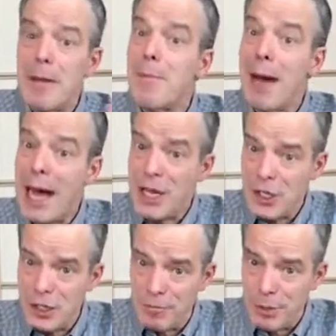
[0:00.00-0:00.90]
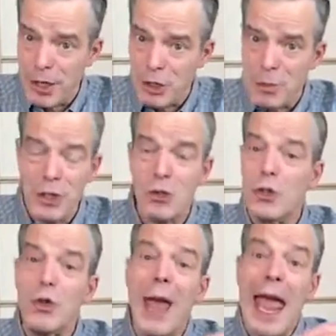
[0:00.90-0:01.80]
Positive punishment is when
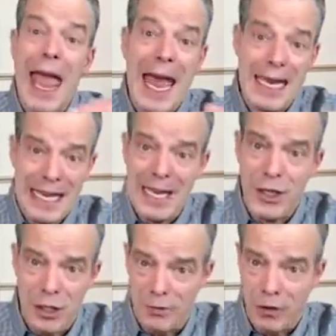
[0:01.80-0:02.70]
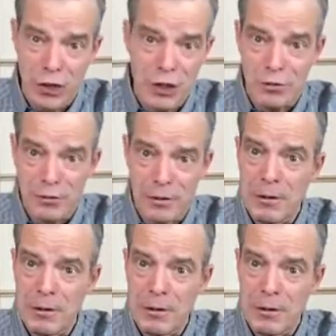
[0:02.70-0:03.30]
you add in an aversive,